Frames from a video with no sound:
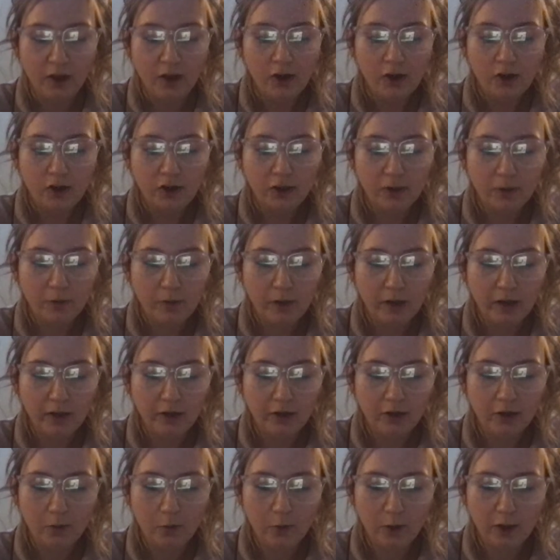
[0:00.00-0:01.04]
She made
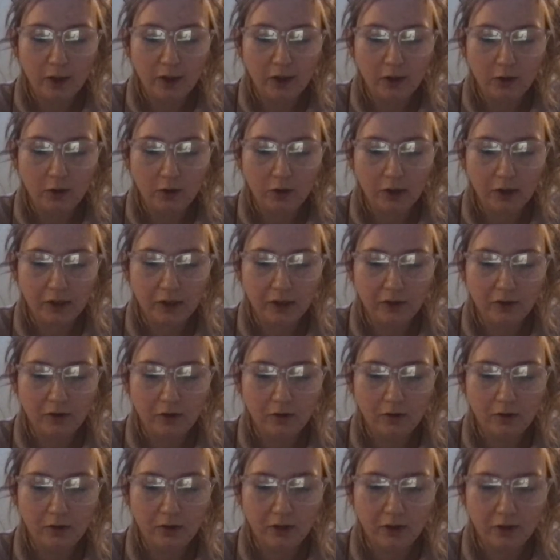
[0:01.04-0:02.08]
her way down
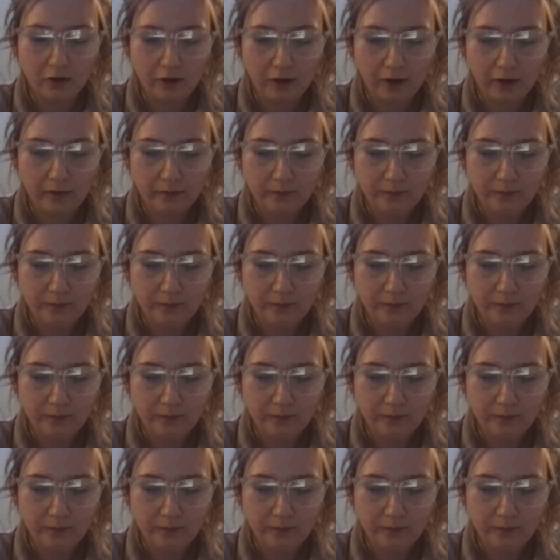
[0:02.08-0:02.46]
Greystone Street,